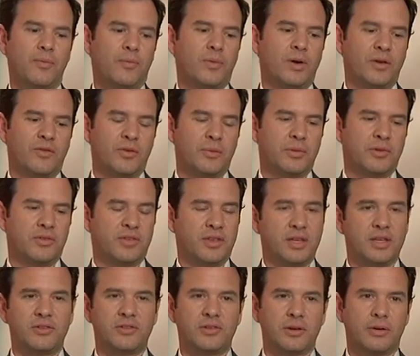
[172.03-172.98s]
One of them is the
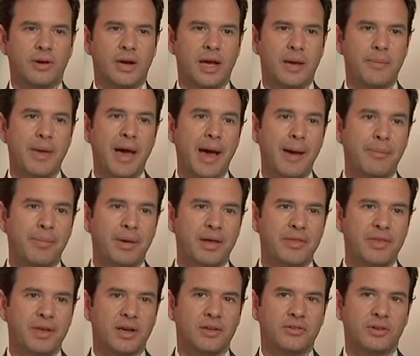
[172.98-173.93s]
Instagram app. I
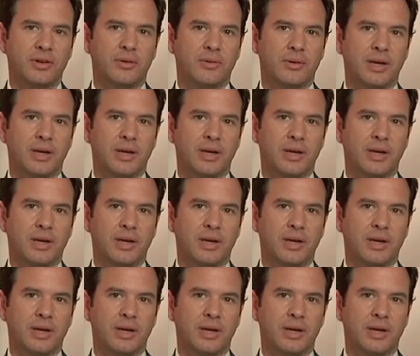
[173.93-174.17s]
think it's